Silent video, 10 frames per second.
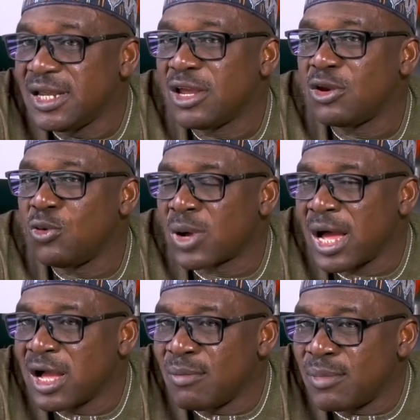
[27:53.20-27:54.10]
local
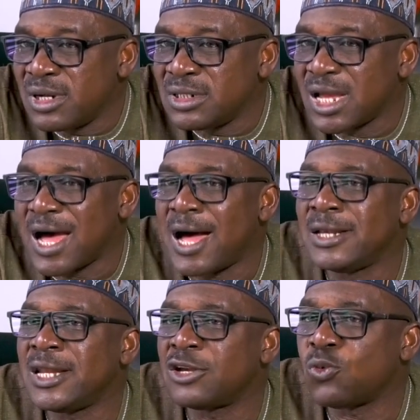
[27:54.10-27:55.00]
government,
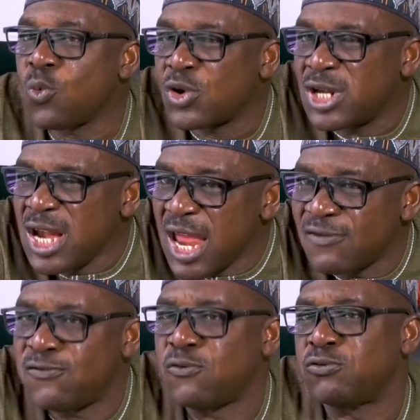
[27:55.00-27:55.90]
and at what
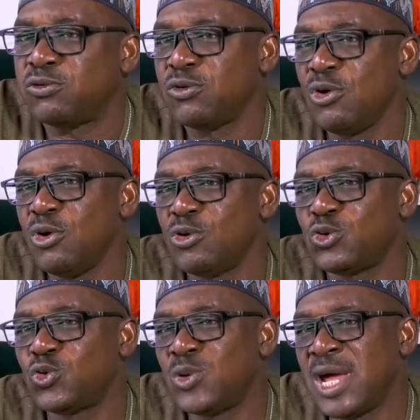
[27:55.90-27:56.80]
levels,
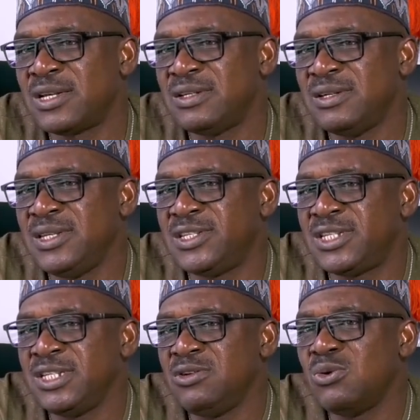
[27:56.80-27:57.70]
so that this
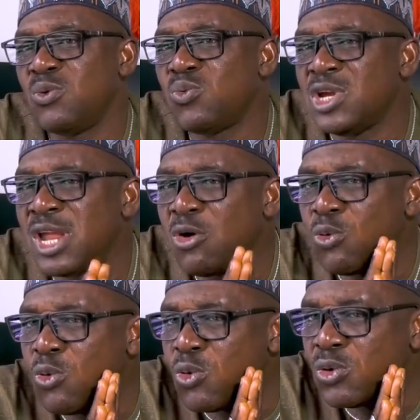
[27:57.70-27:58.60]
thing will now
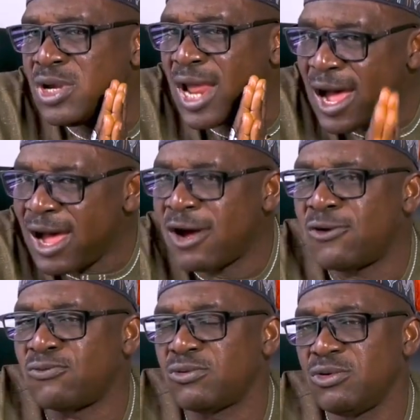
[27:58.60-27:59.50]
go
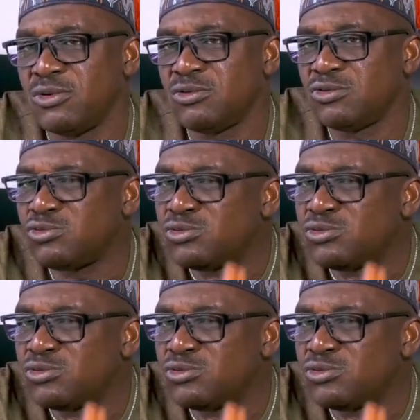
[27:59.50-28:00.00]
down to